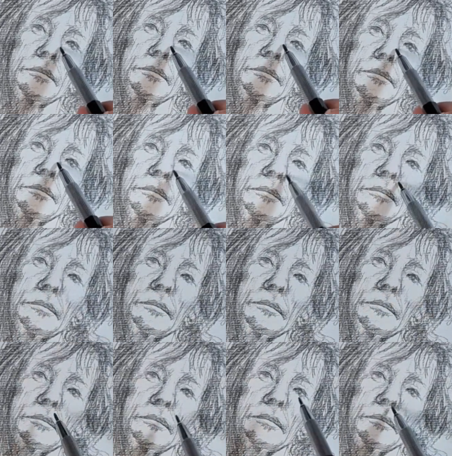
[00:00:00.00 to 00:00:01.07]
quite good.
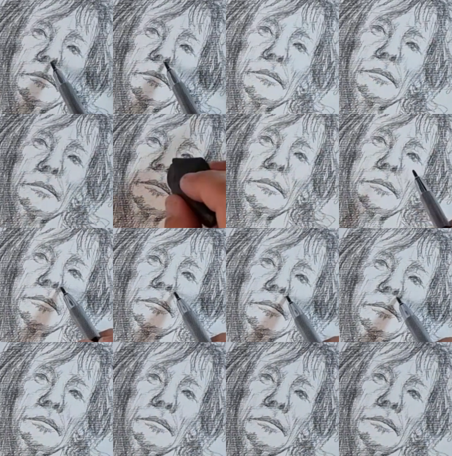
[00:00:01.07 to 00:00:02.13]
The tilt on the head is
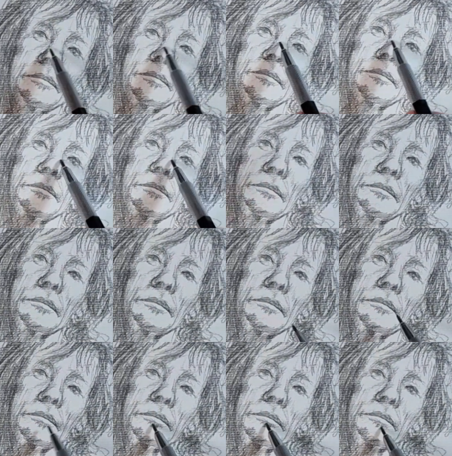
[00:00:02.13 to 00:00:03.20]
right.
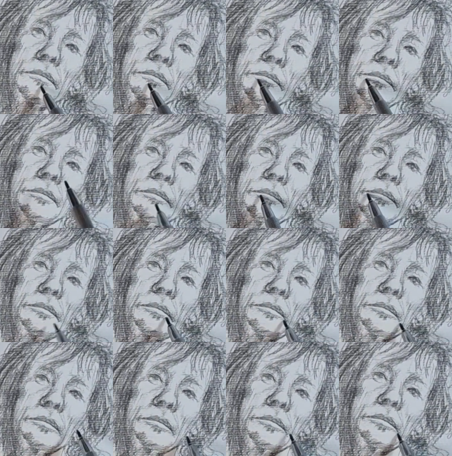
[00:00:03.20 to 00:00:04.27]
There's a
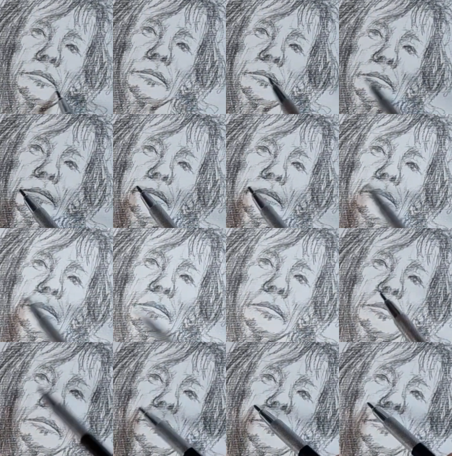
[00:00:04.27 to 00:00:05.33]
half likeness to the
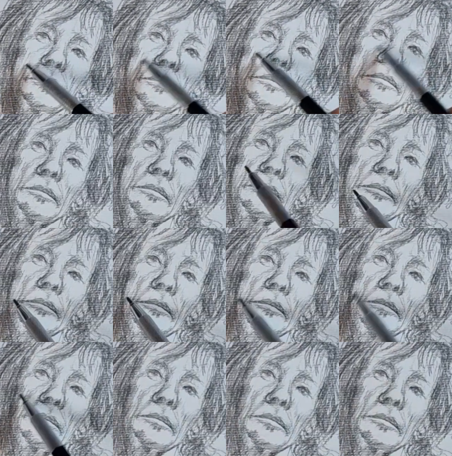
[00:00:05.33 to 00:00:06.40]
actual photograph, but not
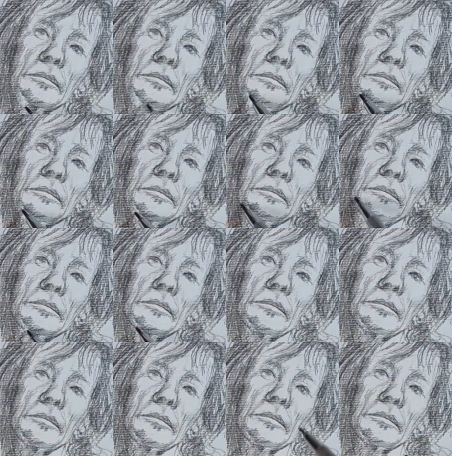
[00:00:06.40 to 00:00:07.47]
really a full likeness.
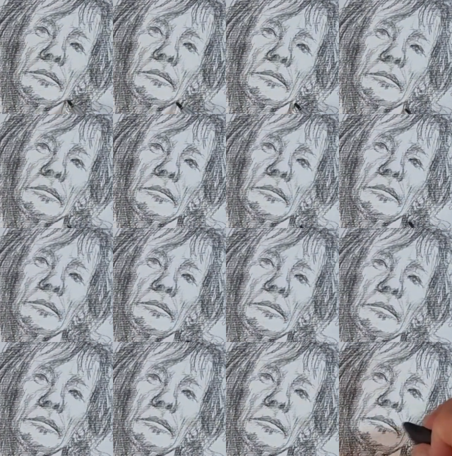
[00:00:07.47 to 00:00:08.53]
But that
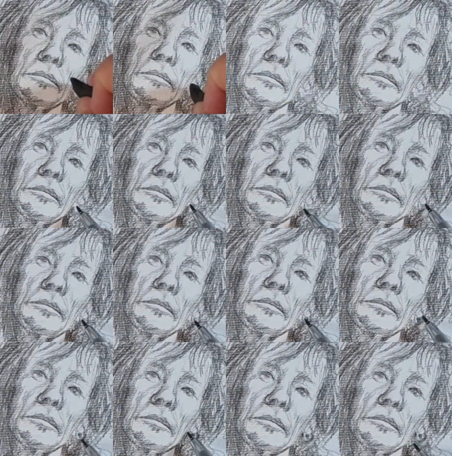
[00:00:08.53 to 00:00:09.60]
isn't the point. It's a
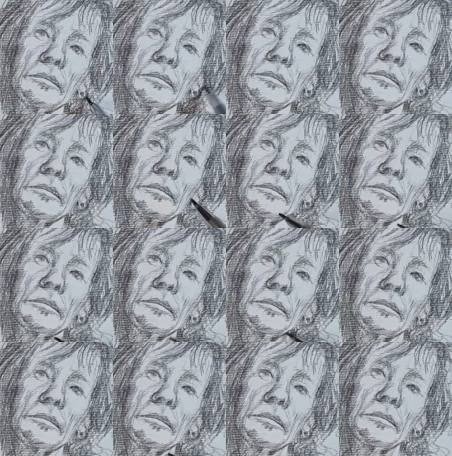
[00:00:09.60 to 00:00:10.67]
sketchbook sketch,
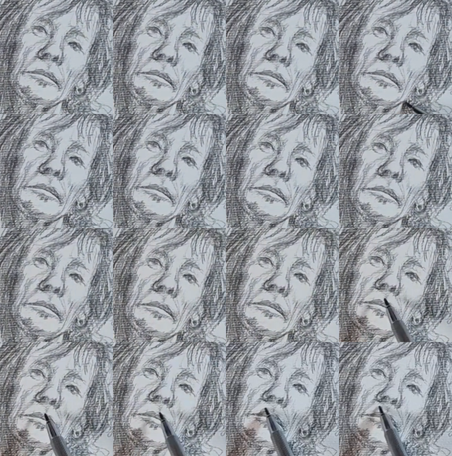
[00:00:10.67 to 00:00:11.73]
and
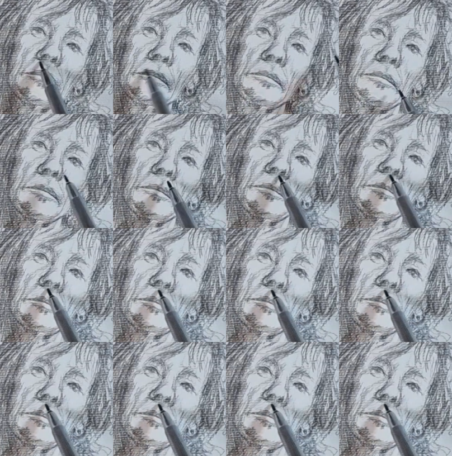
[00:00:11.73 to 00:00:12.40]
I quite like the